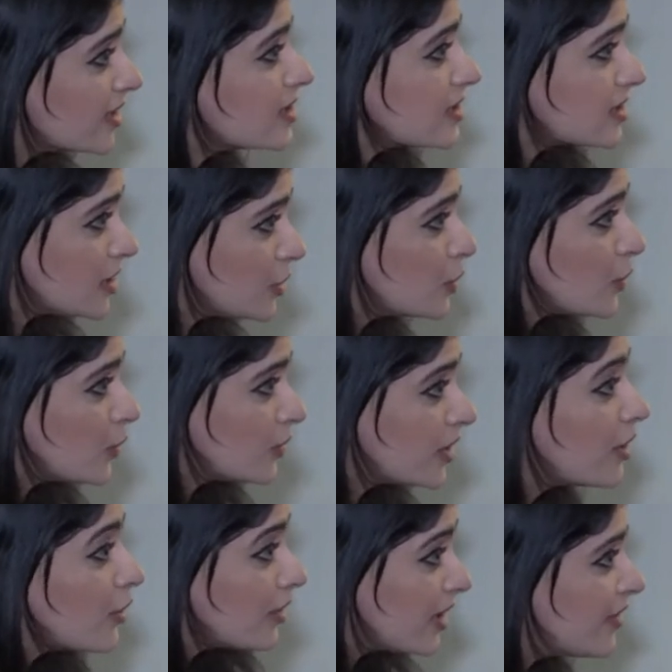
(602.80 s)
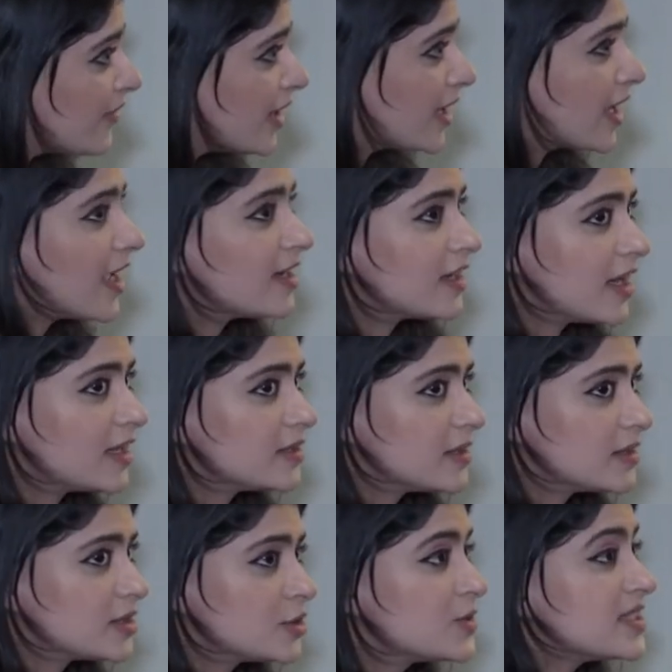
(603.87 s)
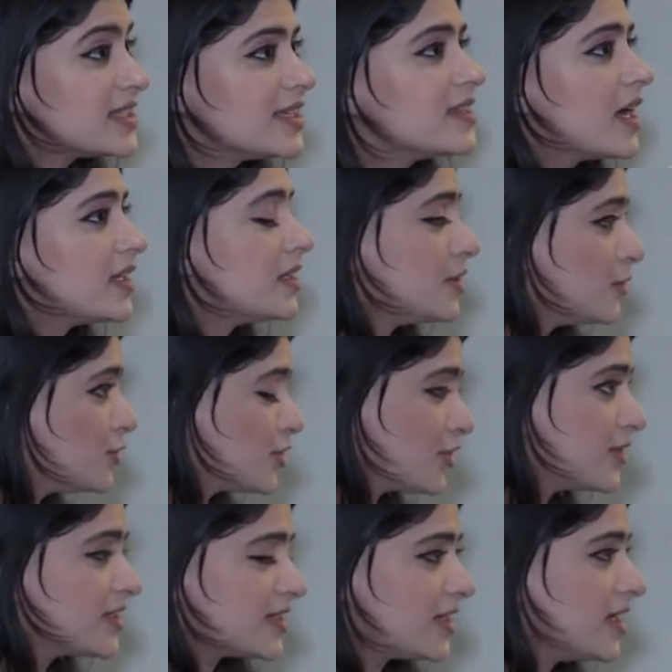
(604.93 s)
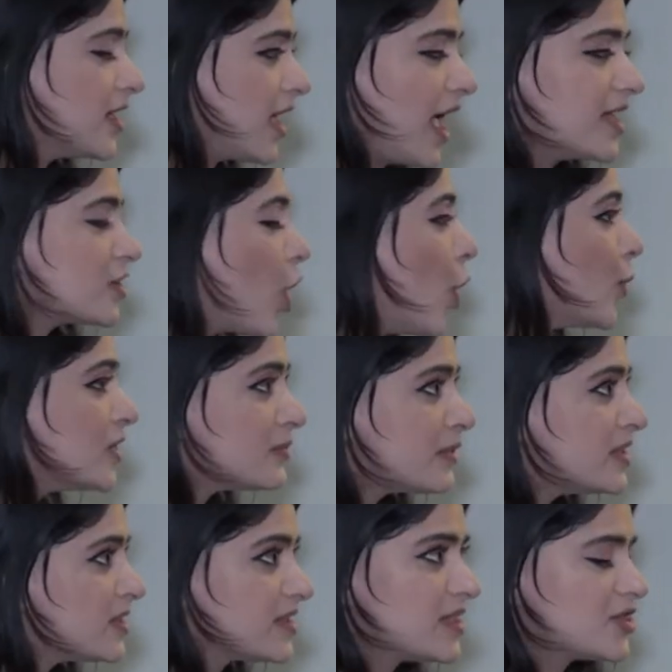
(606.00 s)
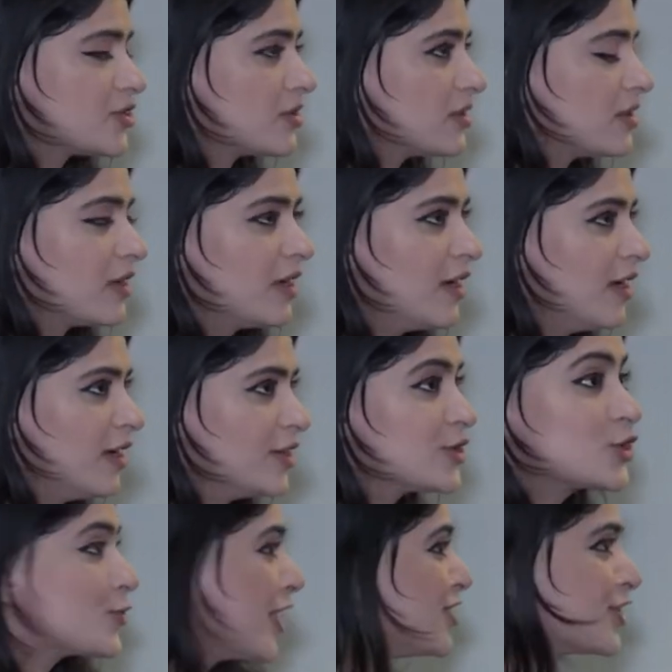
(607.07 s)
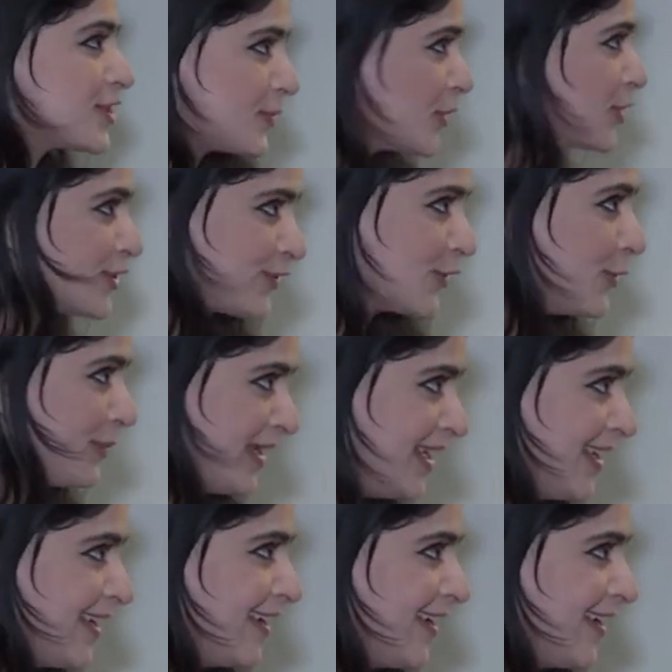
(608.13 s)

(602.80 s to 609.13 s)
is, you know, their living. And to see that in New Jersey, it has always been such a strange experience for me.